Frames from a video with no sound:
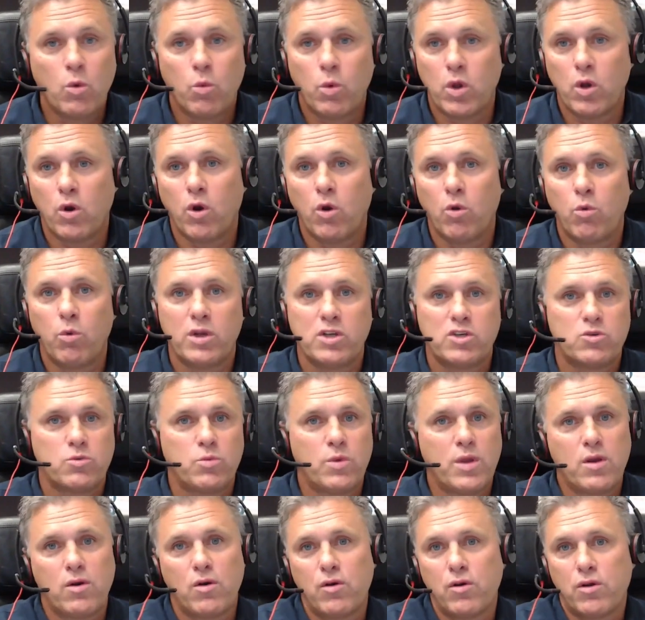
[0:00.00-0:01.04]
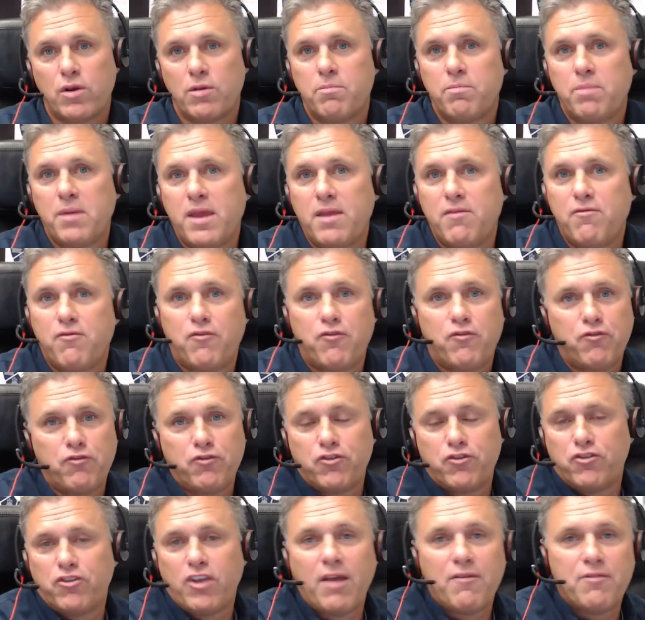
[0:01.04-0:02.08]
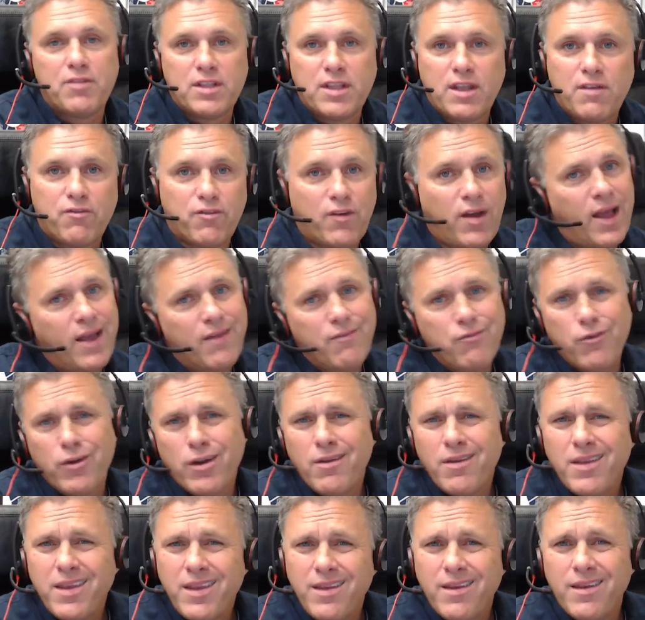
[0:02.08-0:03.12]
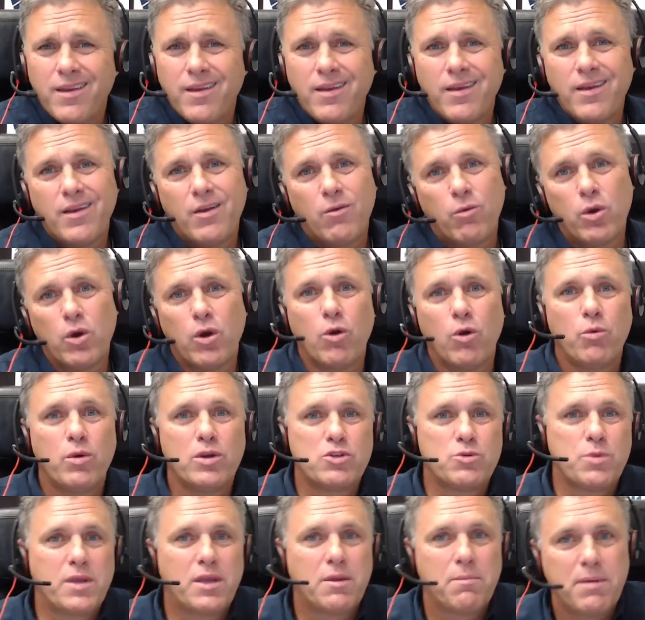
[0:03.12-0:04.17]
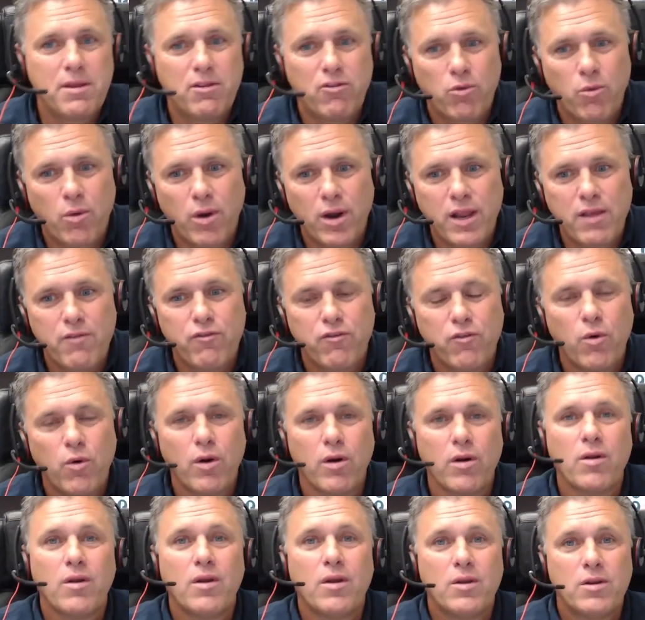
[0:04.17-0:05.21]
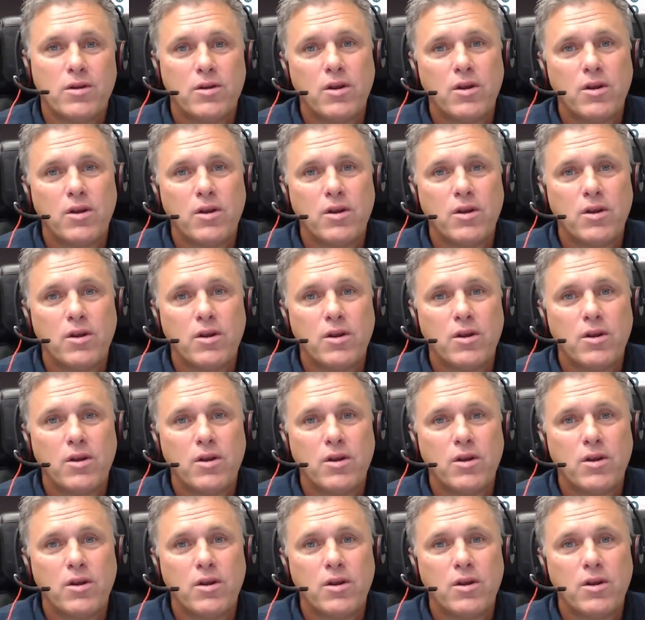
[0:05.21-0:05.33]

We all wish we all could be 75. Really? We all wish we could be 24.